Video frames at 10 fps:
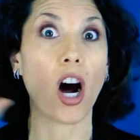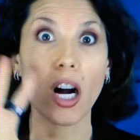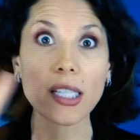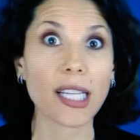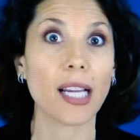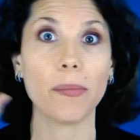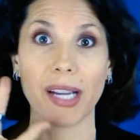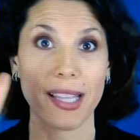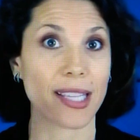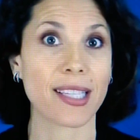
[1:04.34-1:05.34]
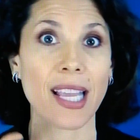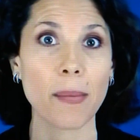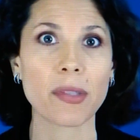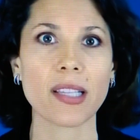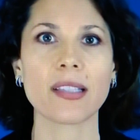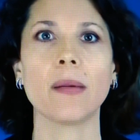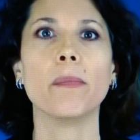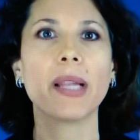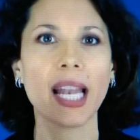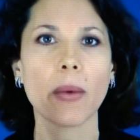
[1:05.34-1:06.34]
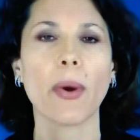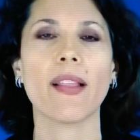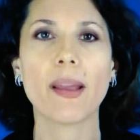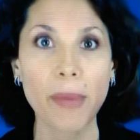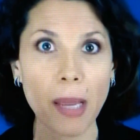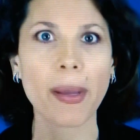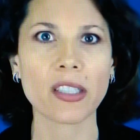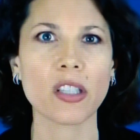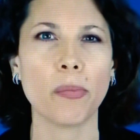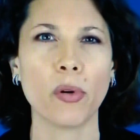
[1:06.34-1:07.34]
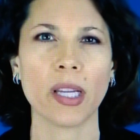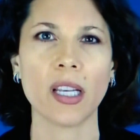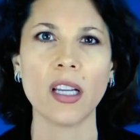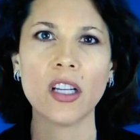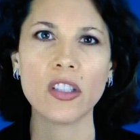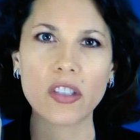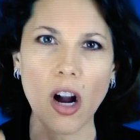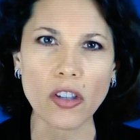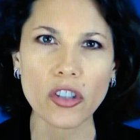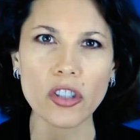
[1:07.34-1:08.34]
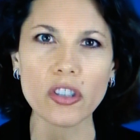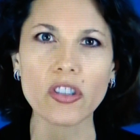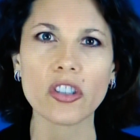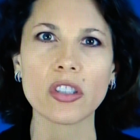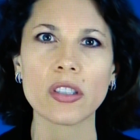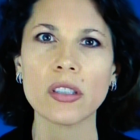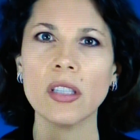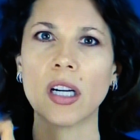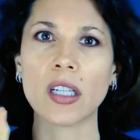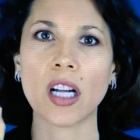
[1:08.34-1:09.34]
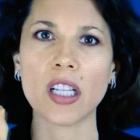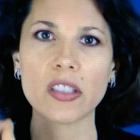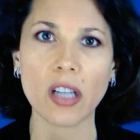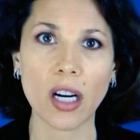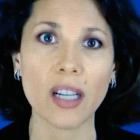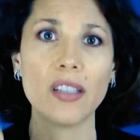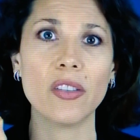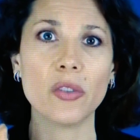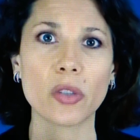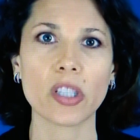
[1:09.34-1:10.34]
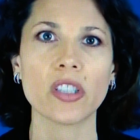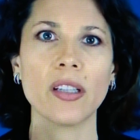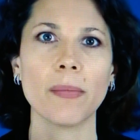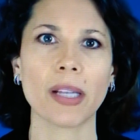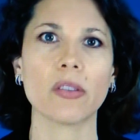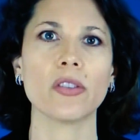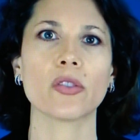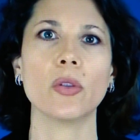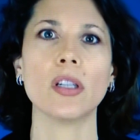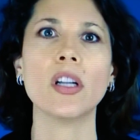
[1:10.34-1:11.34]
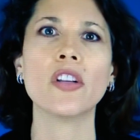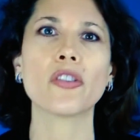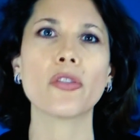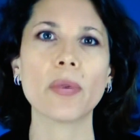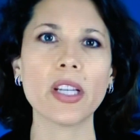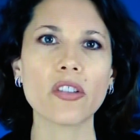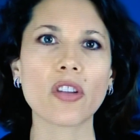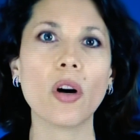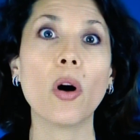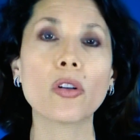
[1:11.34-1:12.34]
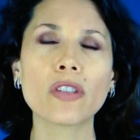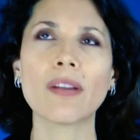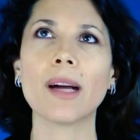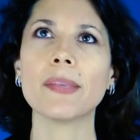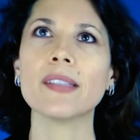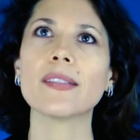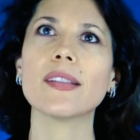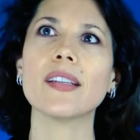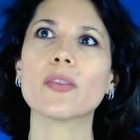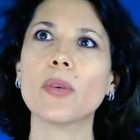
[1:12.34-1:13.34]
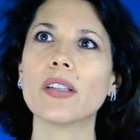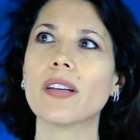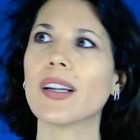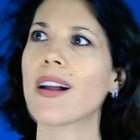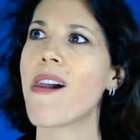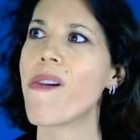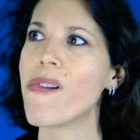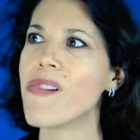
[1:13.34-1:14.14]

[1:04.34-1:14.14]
hogtied by this same system. But anyway, let me get back to the point. Doctors are not taught nutrition in medical school. So 3 years ago, Ocean Robbins is wondering,